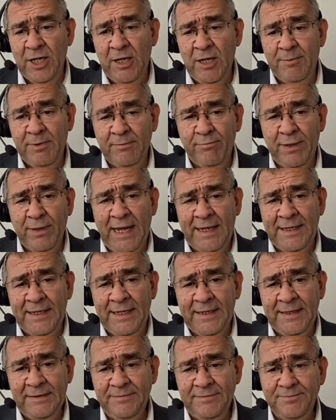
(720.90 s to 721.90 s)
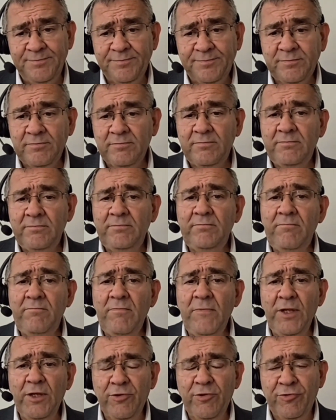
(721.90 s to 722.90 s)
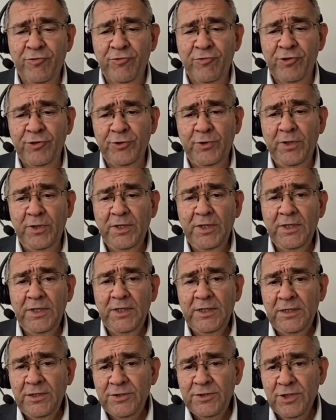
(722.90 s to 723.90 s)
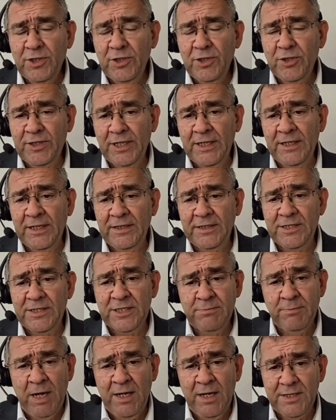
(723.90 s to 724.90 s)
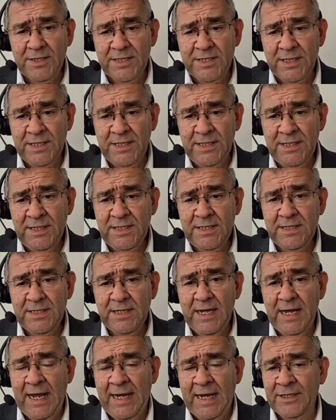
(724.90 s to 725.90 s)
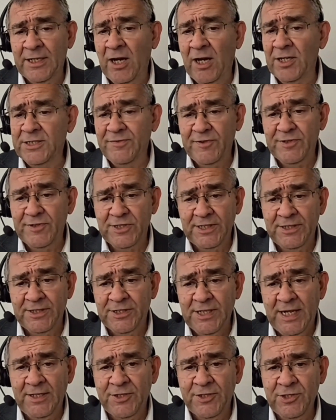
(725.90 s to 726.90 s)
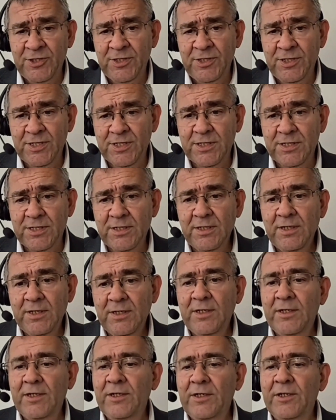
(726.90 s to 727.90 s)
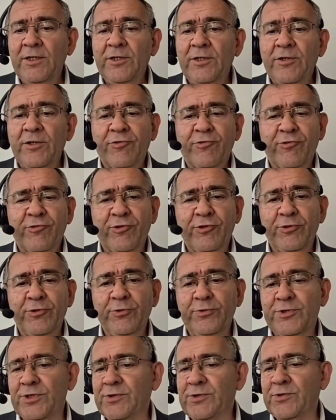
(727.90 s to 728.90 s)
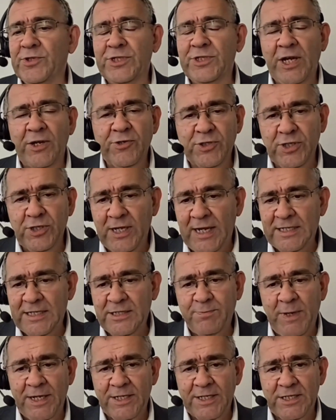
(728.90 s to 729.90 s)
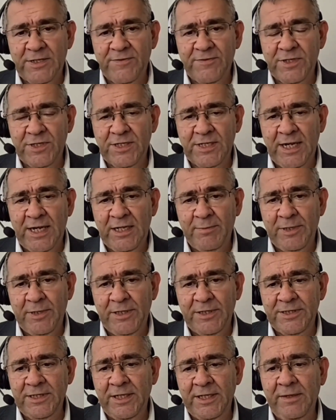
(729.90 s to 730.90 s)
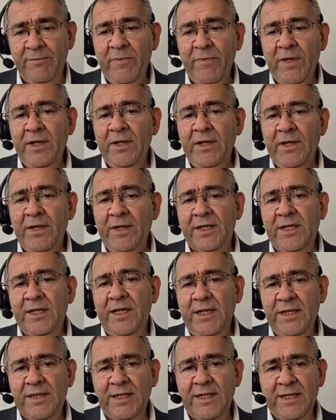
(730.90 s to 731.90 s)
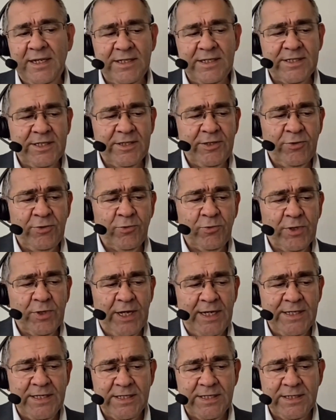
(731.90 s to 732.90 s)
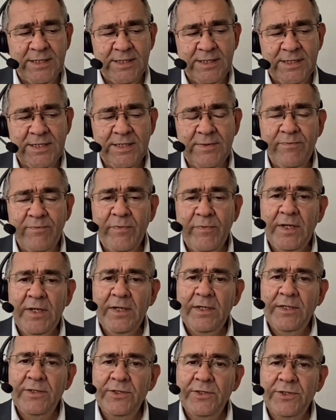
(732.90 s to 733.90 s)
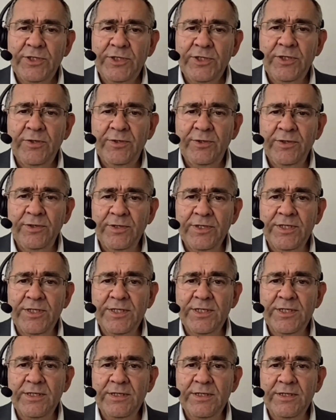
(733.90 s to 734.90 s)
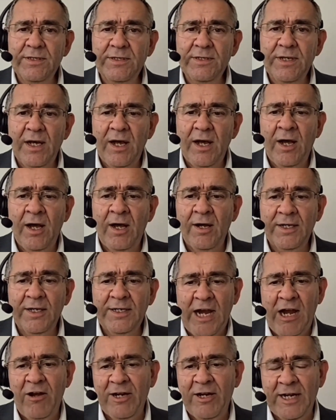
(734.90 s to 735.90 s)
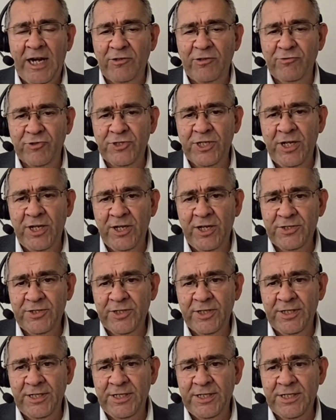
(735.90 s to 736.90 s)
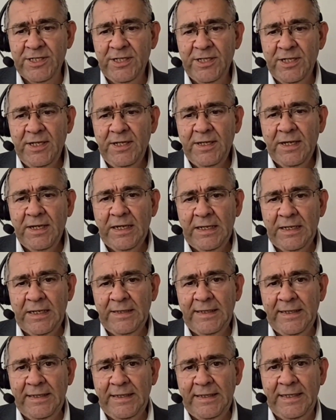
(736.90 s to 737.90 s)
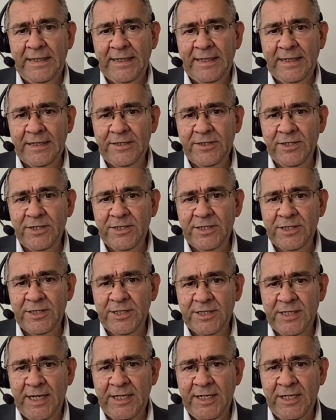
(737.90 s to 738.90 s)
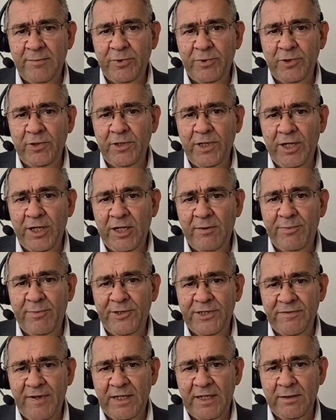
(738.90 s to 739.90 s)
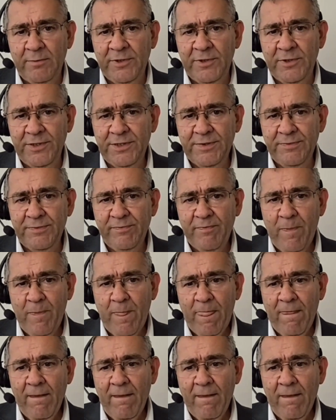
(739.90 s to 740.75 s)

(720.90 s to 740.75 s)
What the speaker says: and urban planning through to looking at smart cities and artificial intelligence, through to social aspects of sustainability. The key thing is that in all cases, students are carrying out research that is clearly linked to sustainable urban development.